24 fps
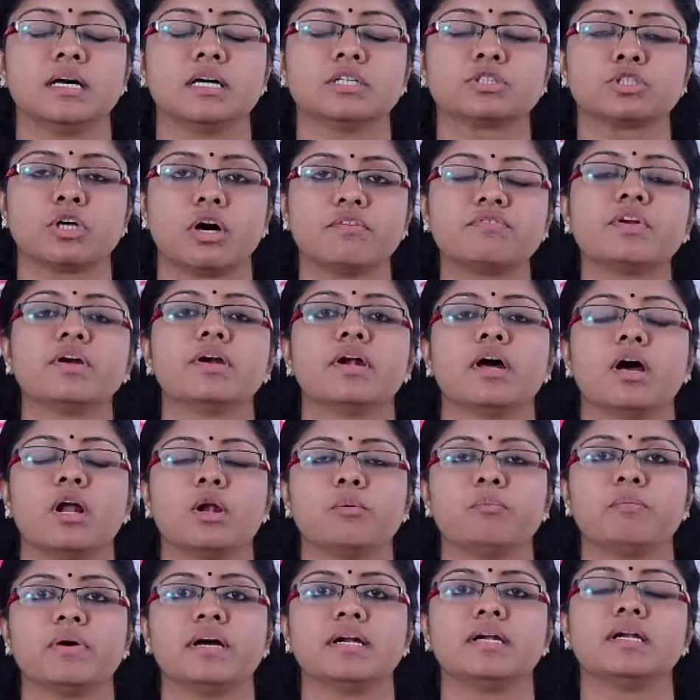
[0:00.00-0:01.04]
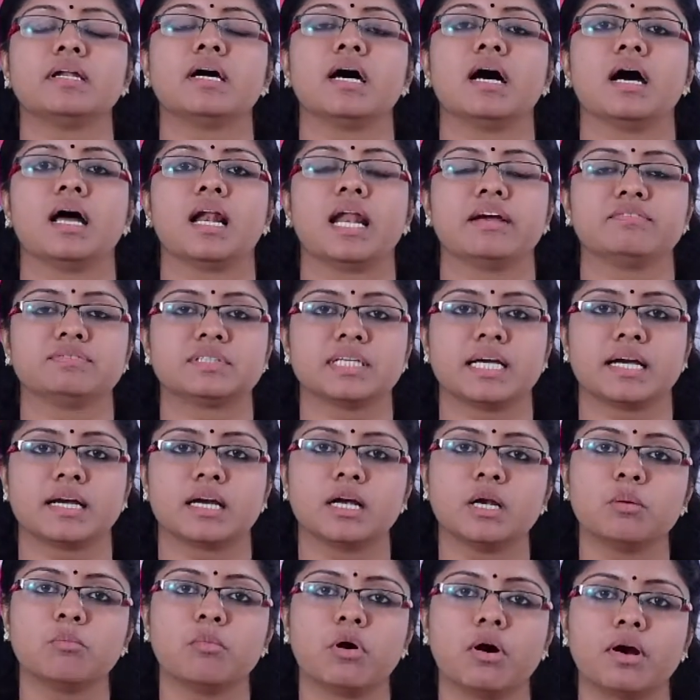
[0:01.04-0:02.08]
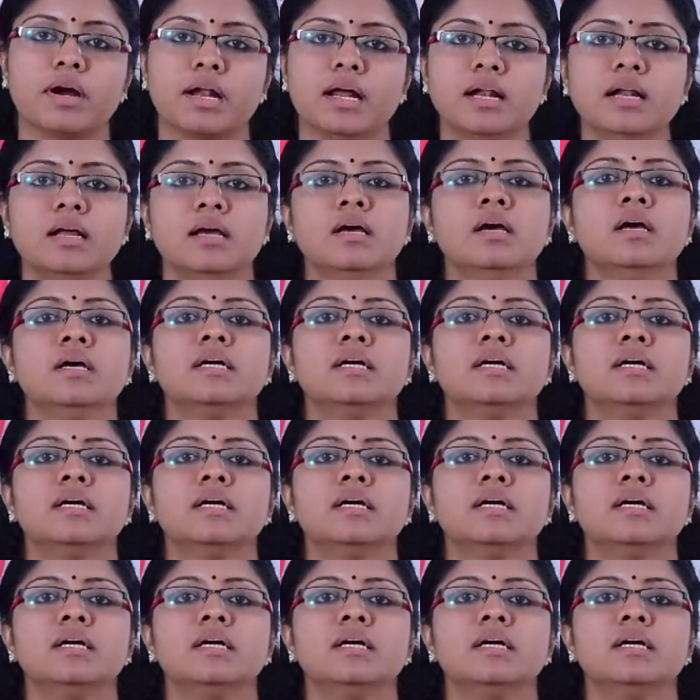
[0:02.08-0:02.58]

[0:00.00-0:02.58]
software development lifecycle model.